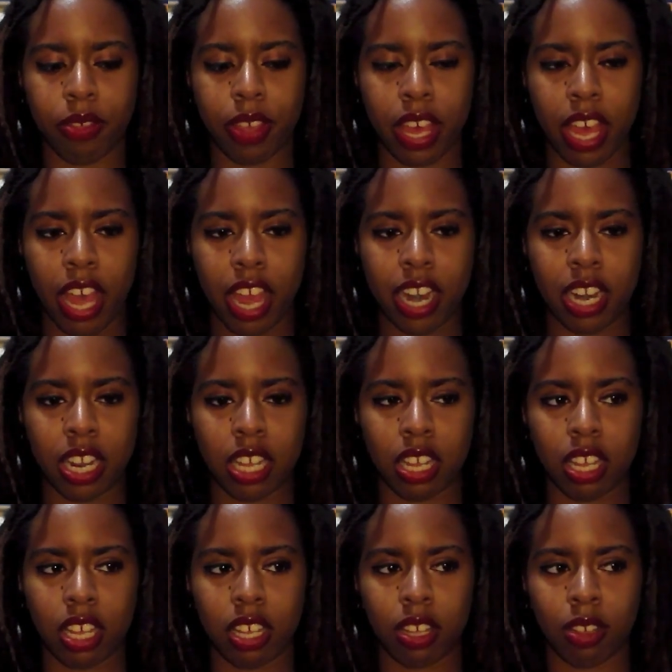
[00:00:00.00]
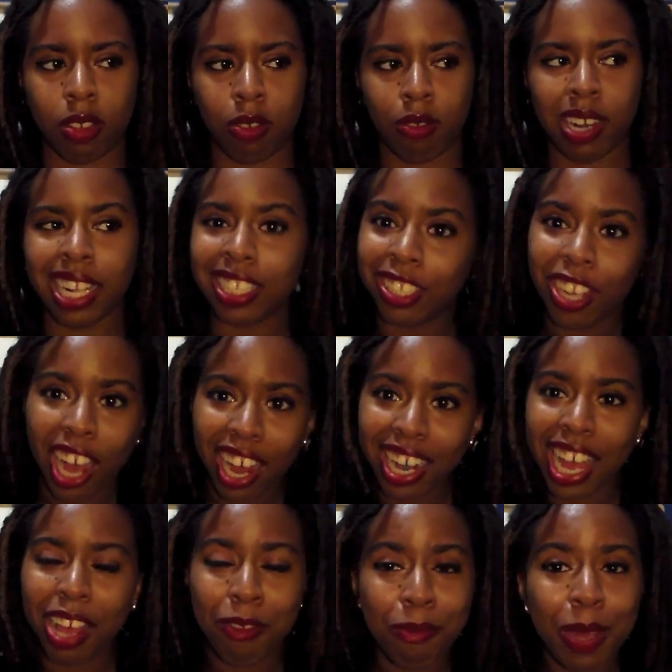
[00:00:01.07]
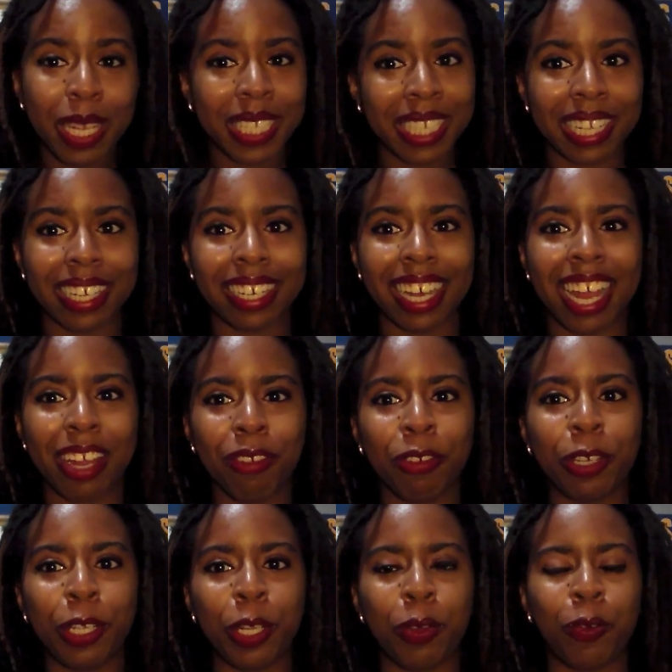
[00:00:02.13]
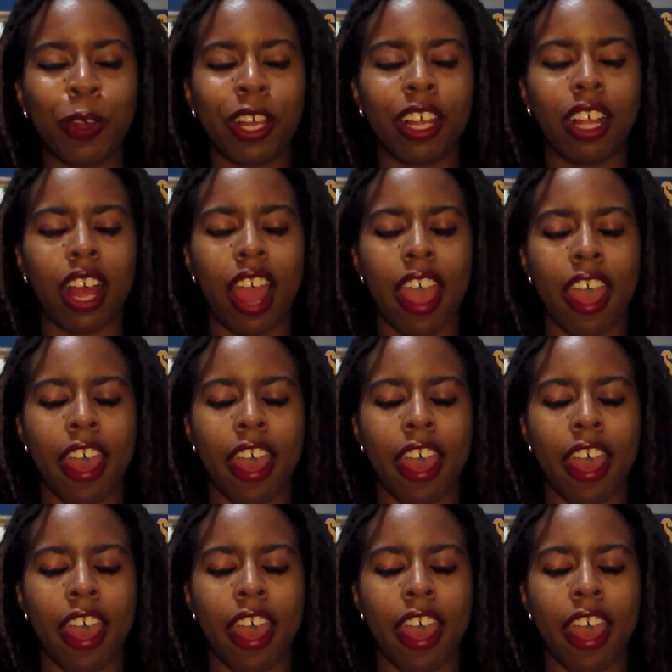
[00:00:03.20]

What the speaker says: That when it's gone, I'll miss it. I really will.